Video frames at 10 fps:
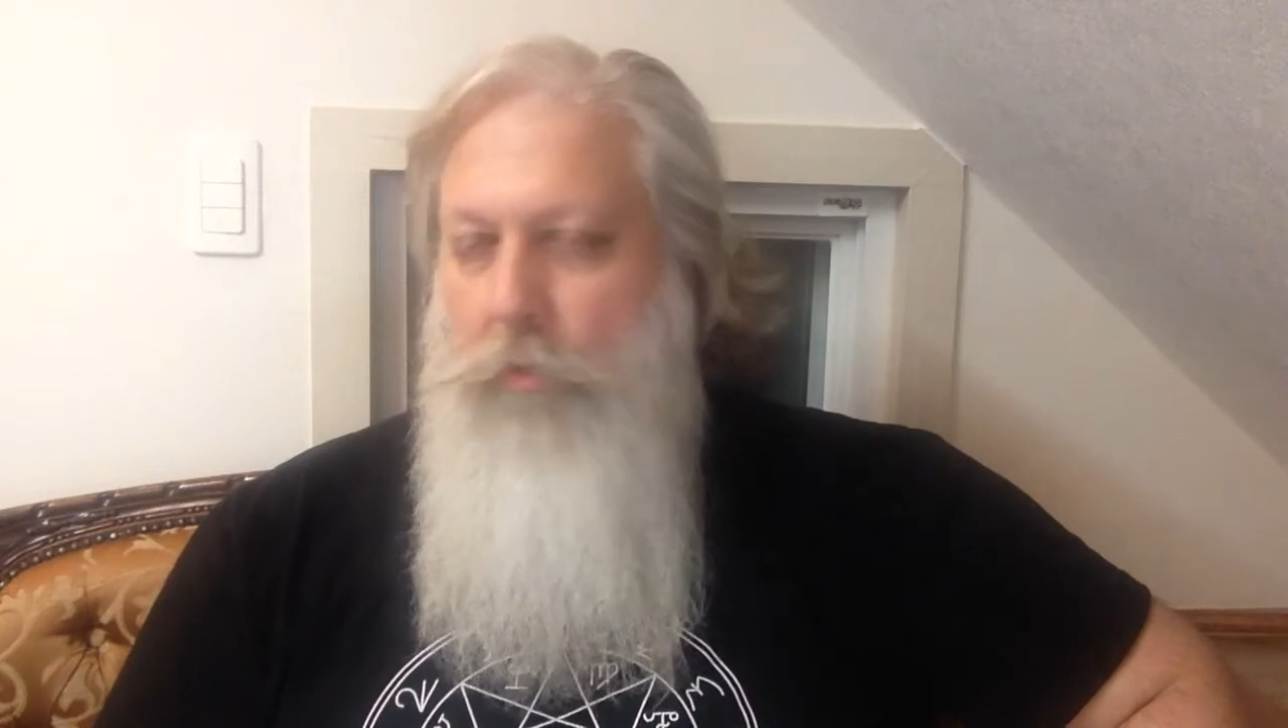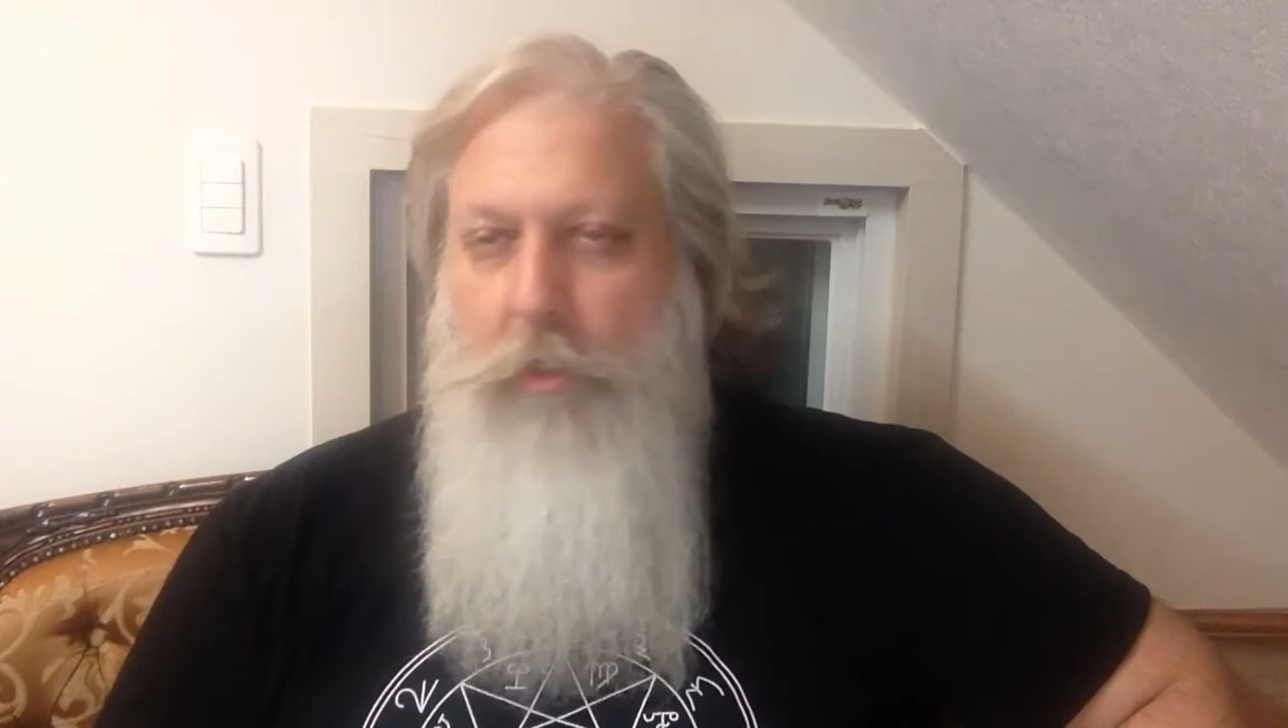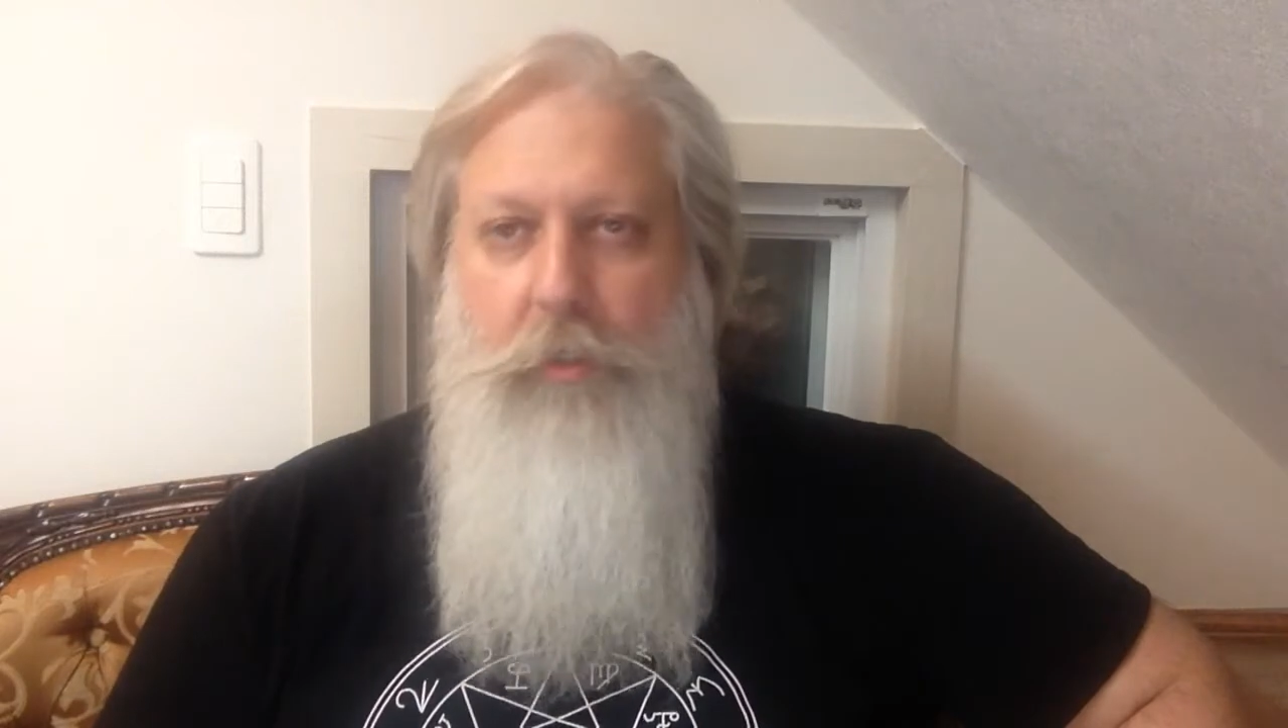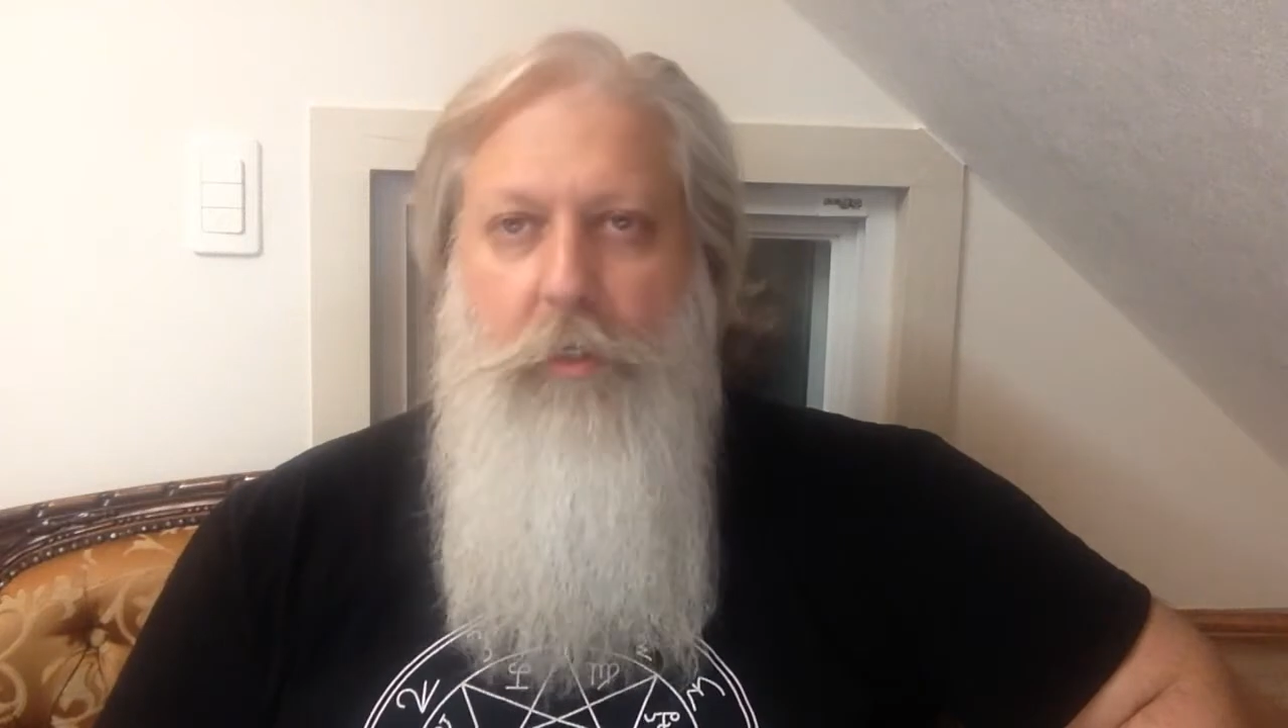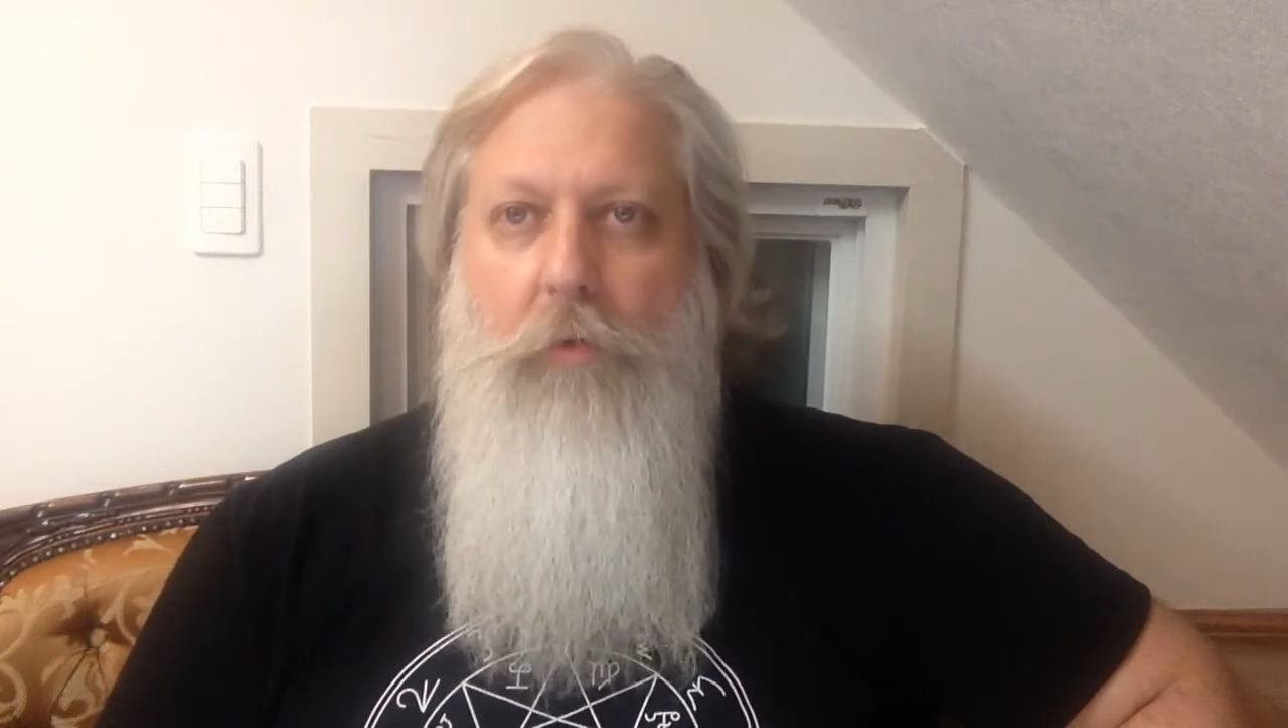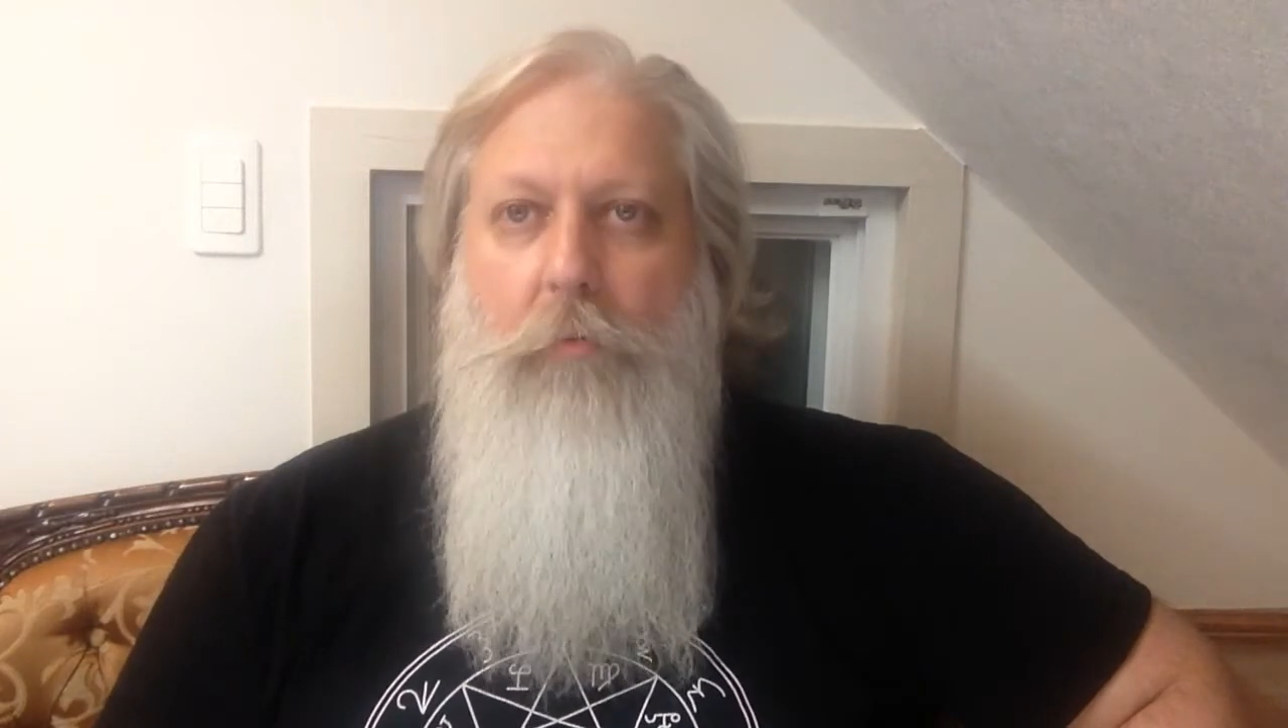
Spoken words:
want to tell you